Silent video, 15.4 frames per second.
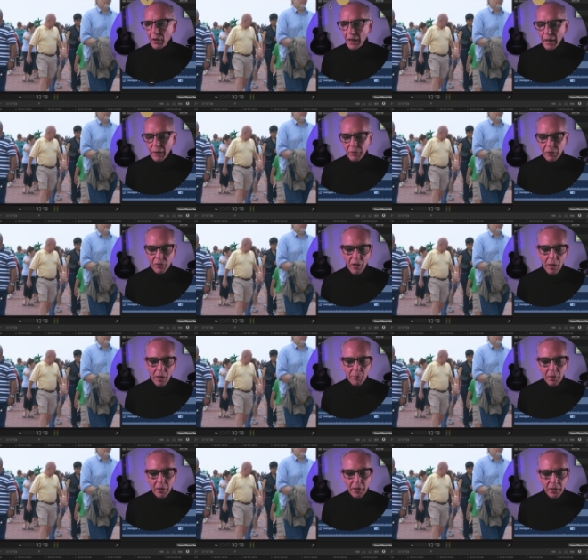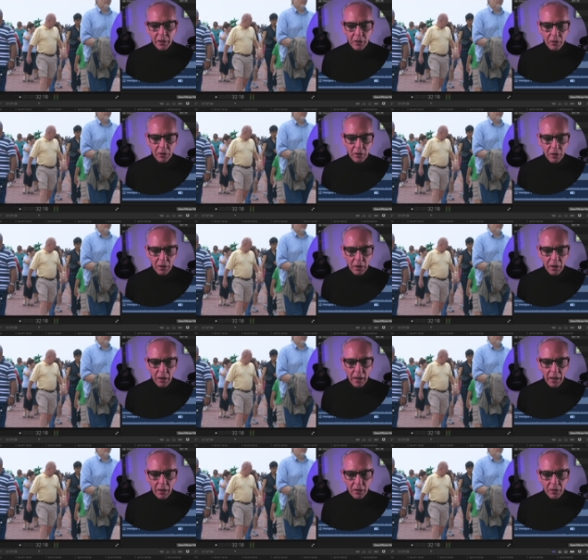a timeline here,
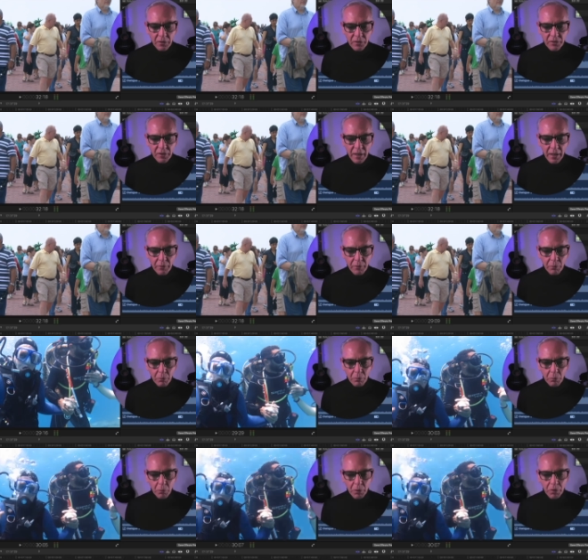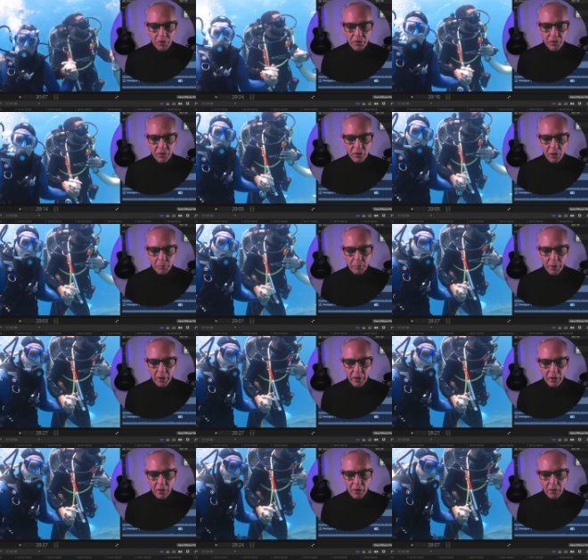and let's say with this clip
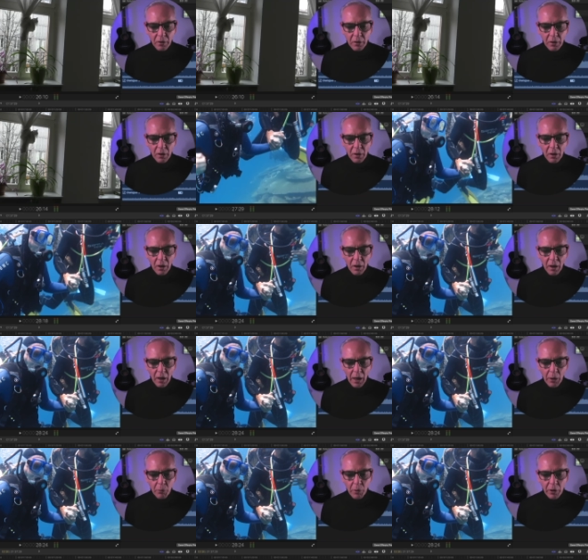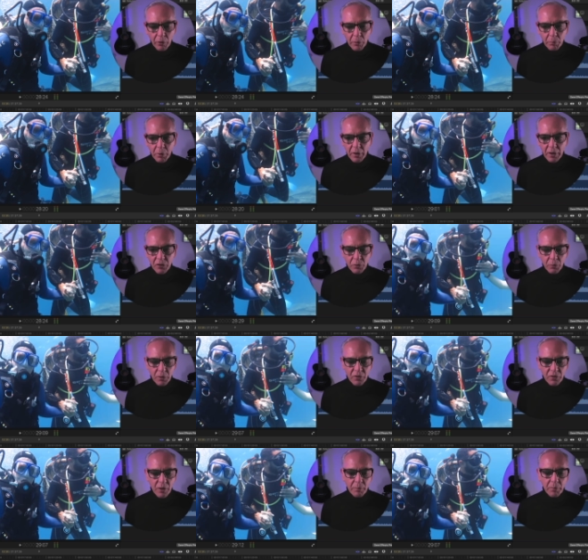here, I want to replace it with
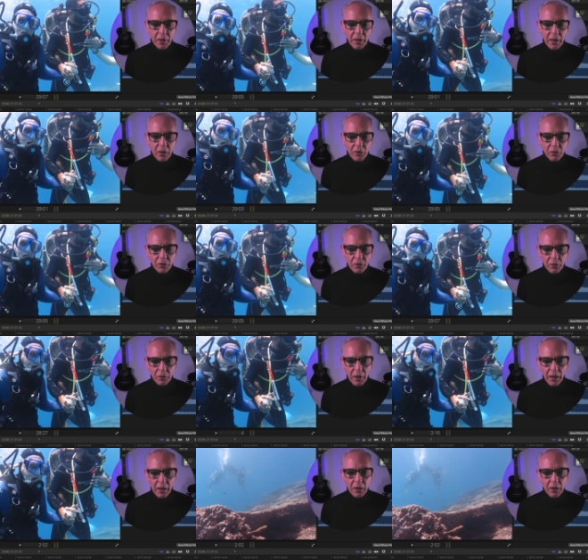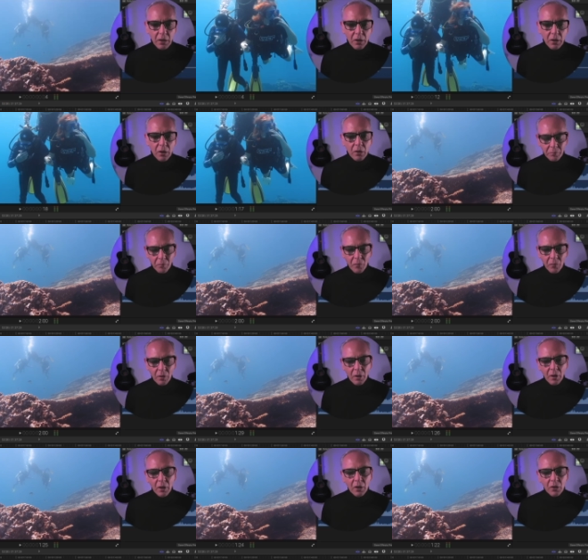something else, okay?
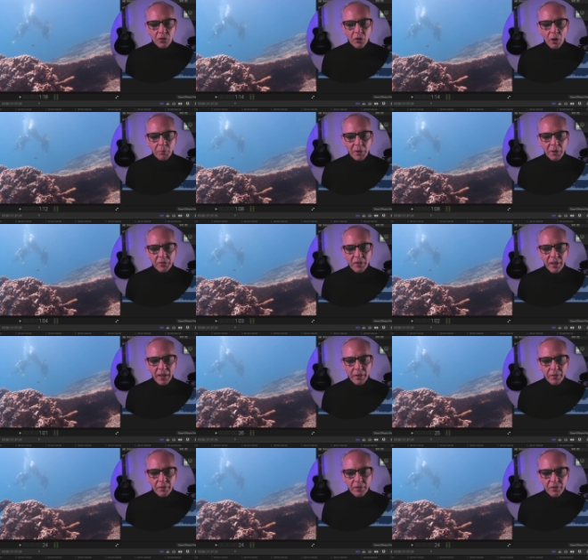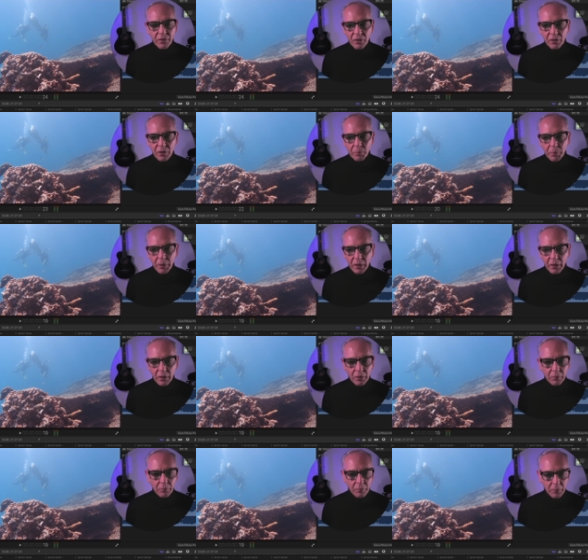So I'm going to take this clip here,
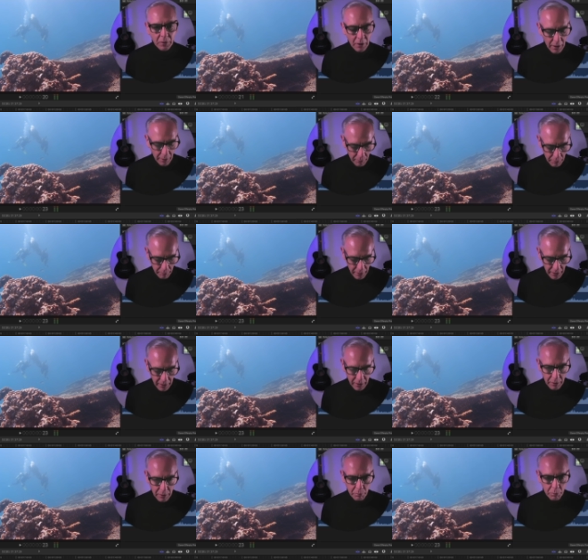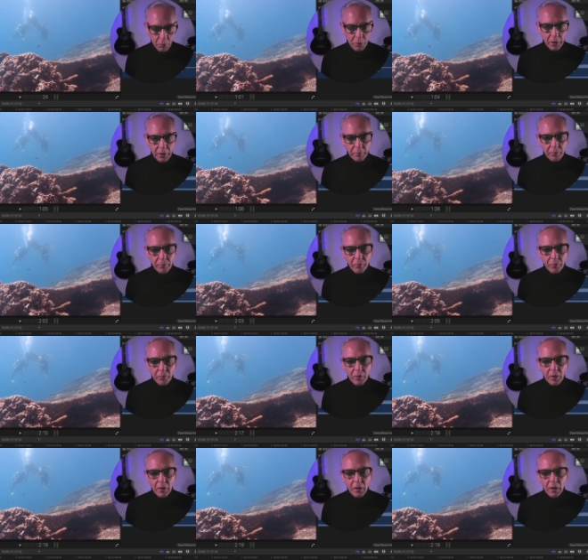I'm going to make an in point,
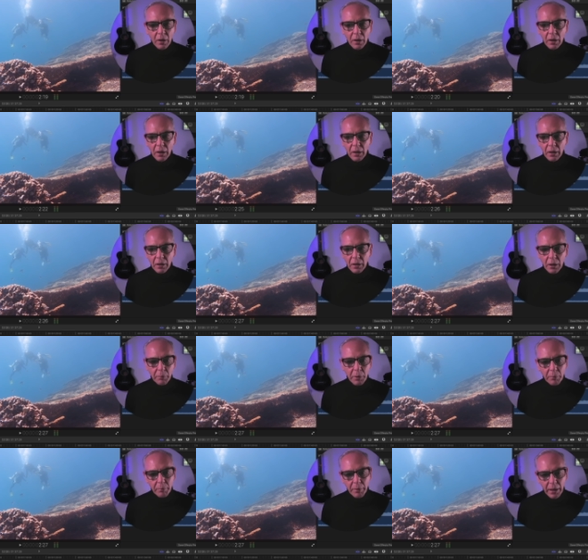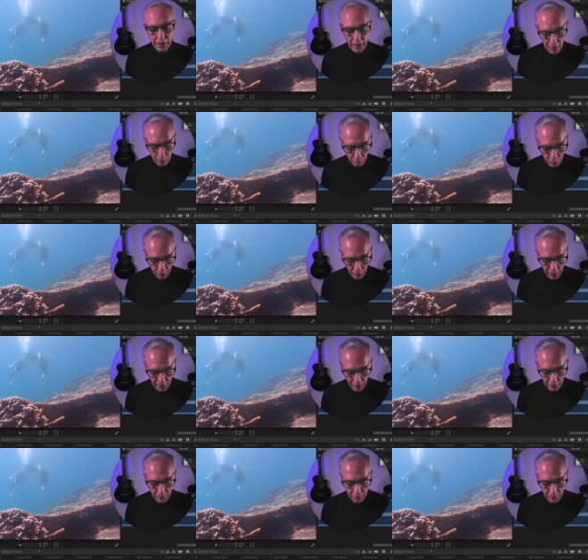and then I'm going to make an outpoint here.